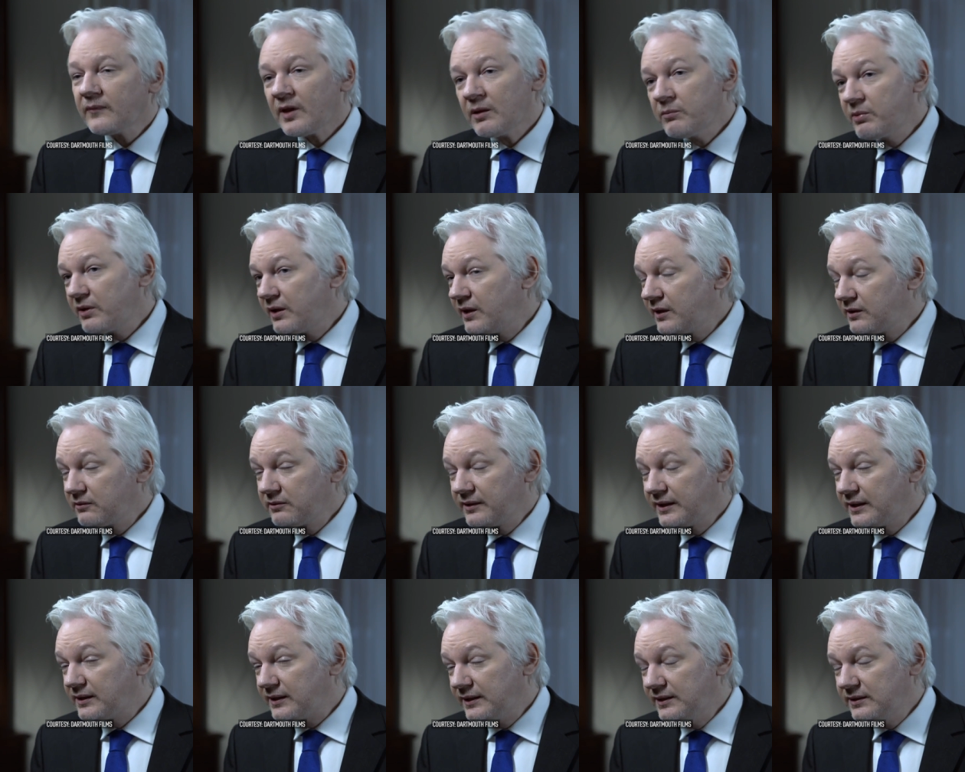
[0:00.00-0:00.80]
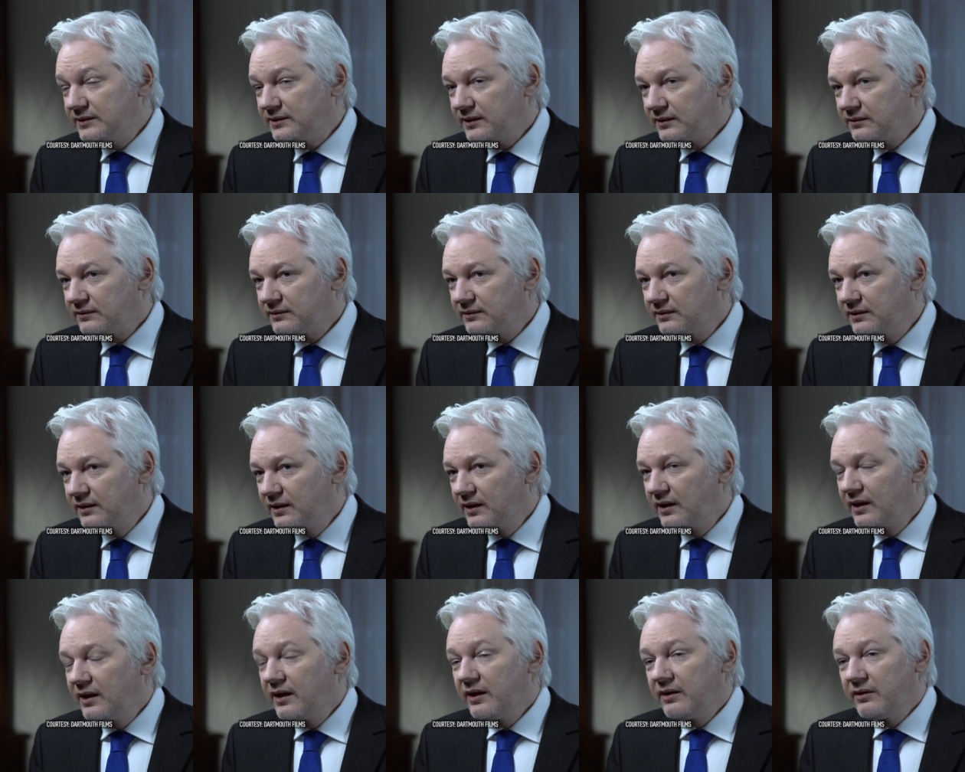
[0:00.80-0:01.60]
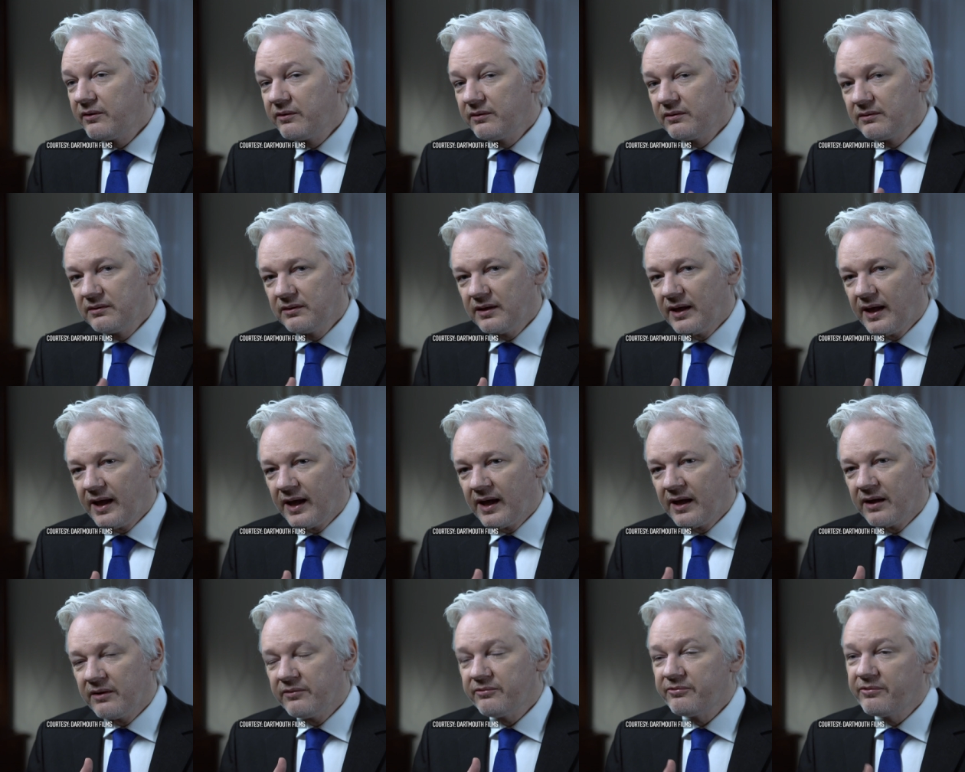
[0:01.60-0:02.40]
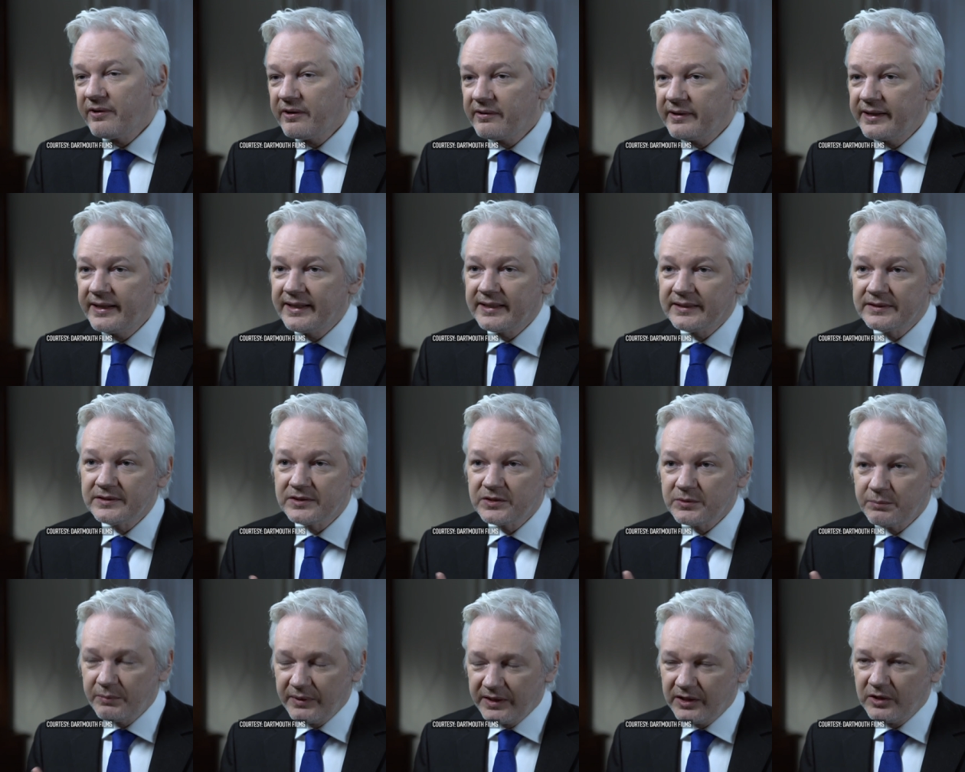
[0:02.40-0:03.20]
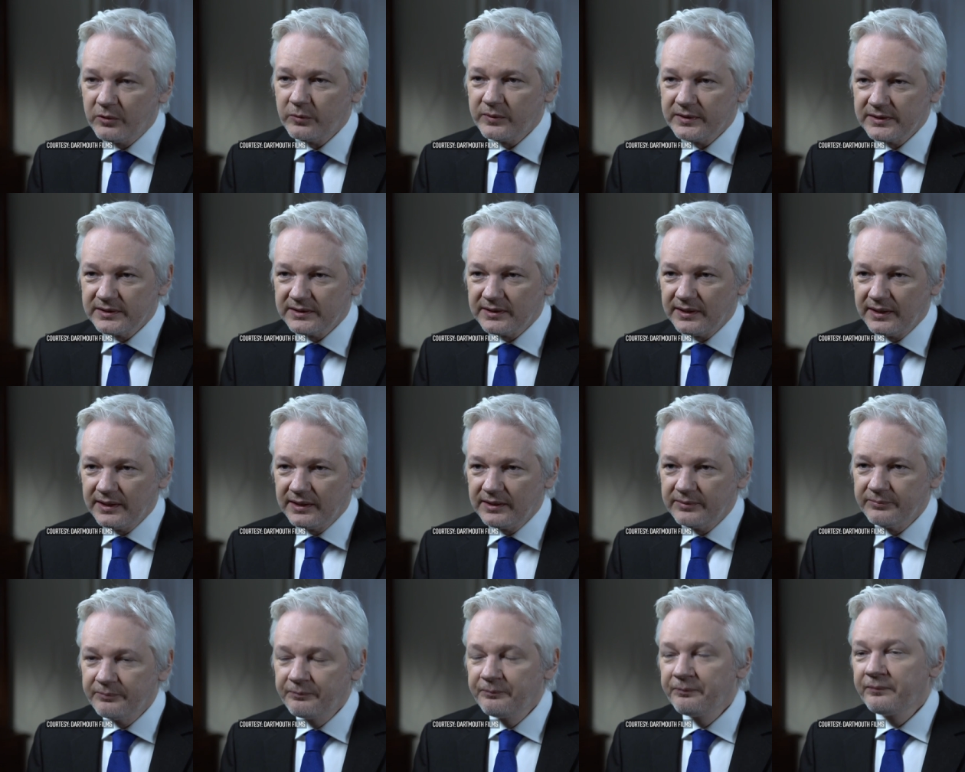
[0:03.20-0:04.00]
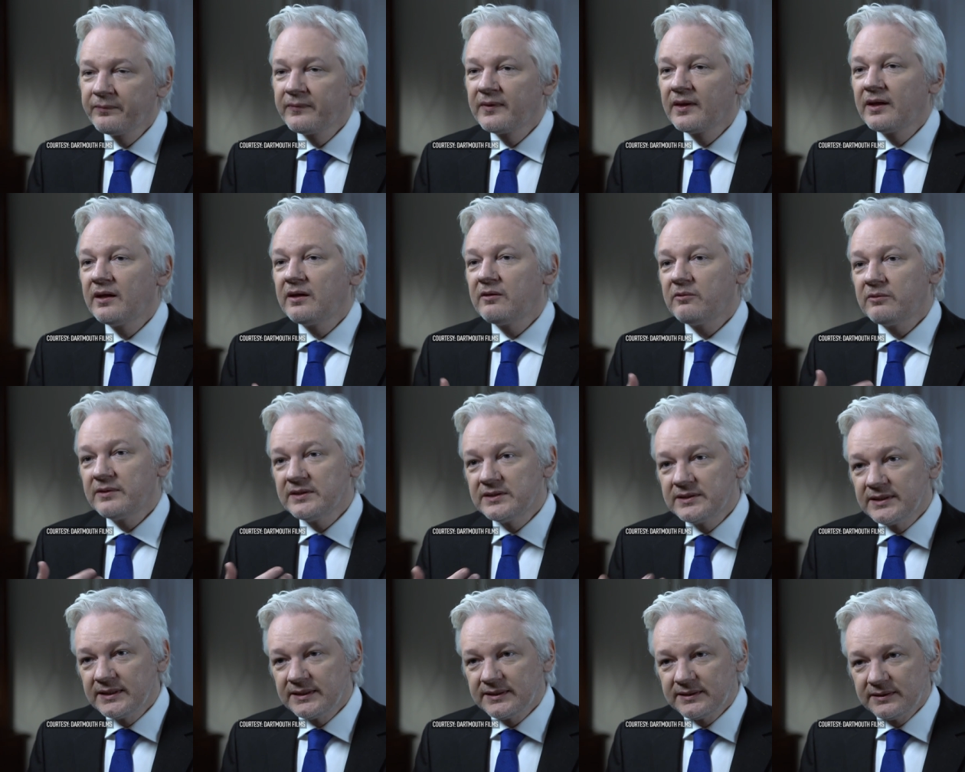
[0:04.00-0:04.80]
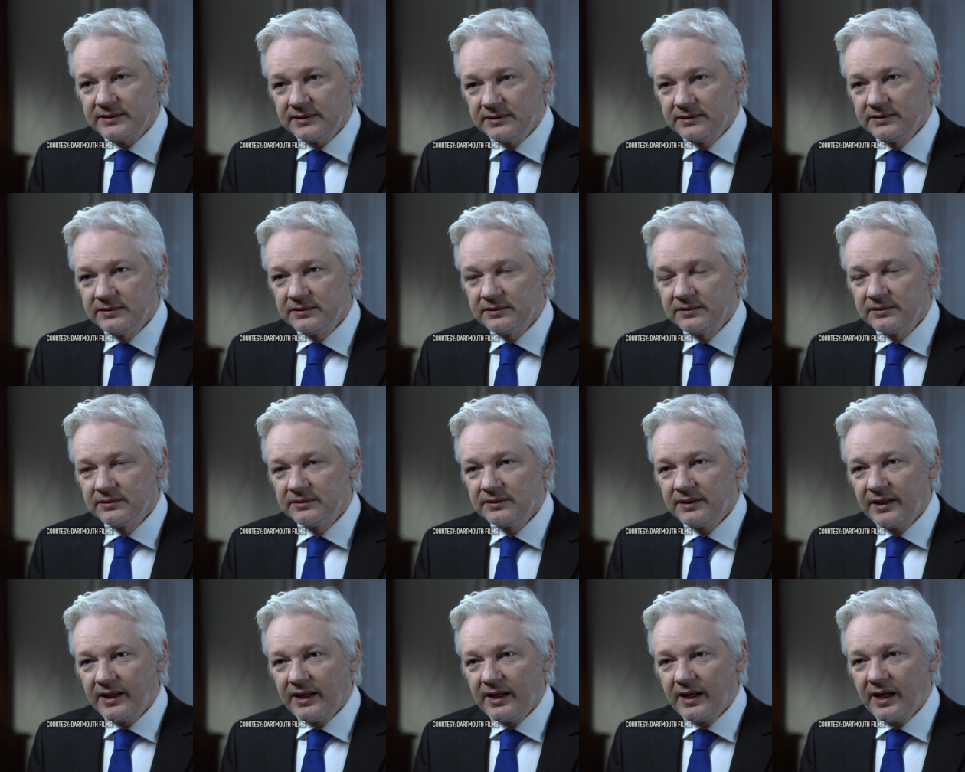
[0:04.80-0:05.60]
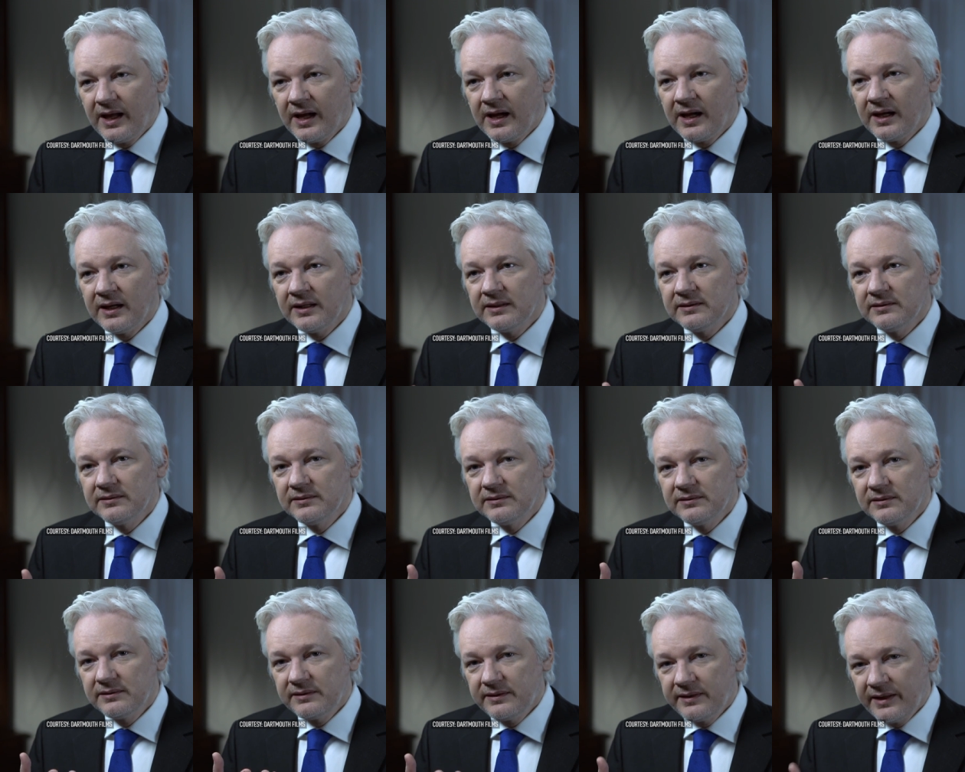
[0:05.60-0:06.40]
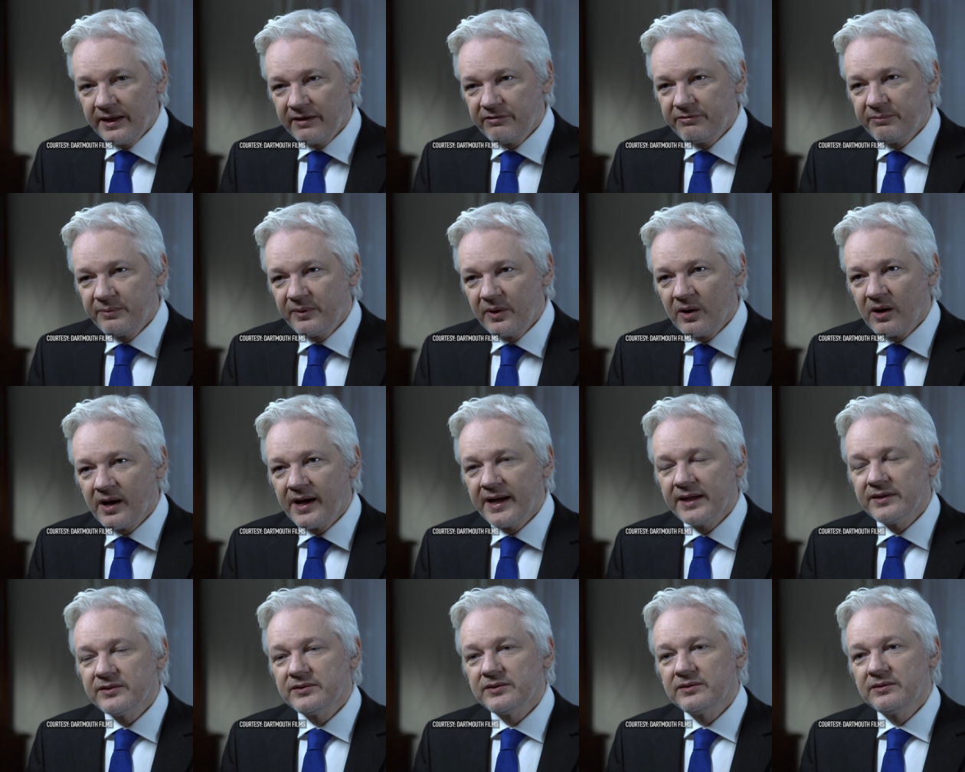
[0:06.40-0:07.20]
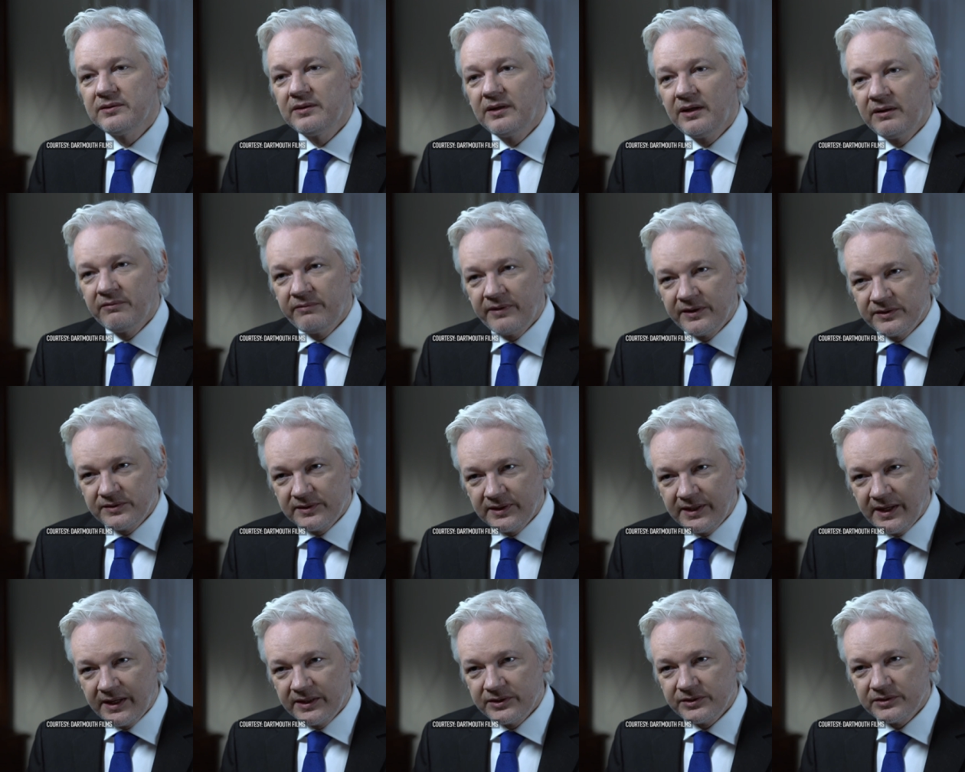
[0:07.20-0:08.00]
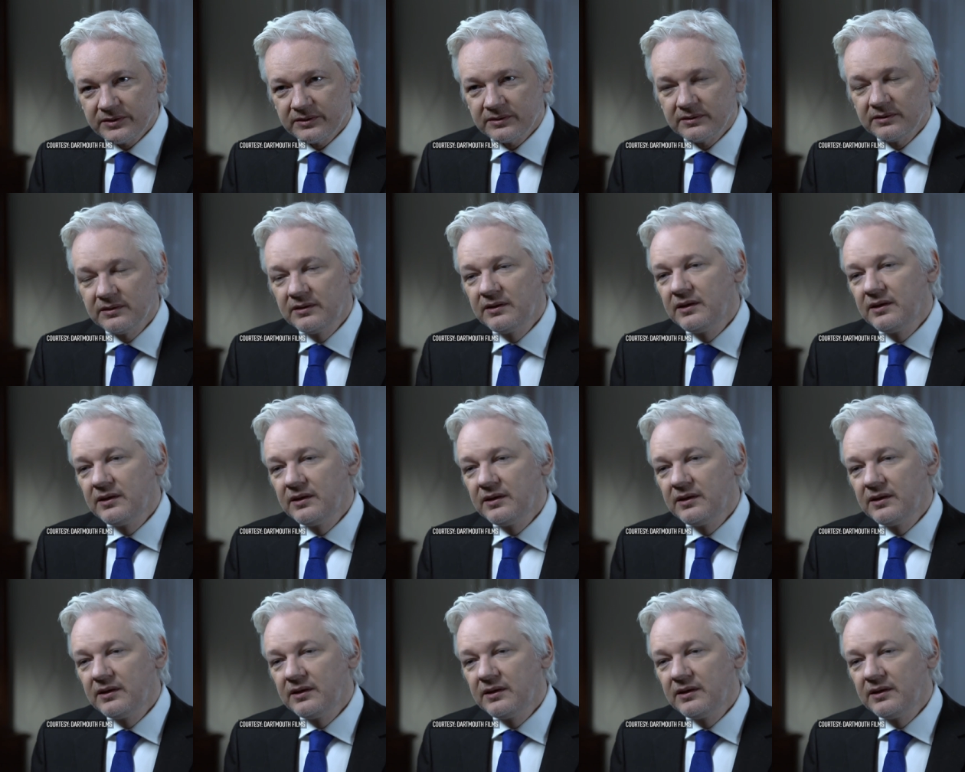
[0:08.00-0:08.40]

But Hillary Clinton very conspicuously resisted the FBI's investigation.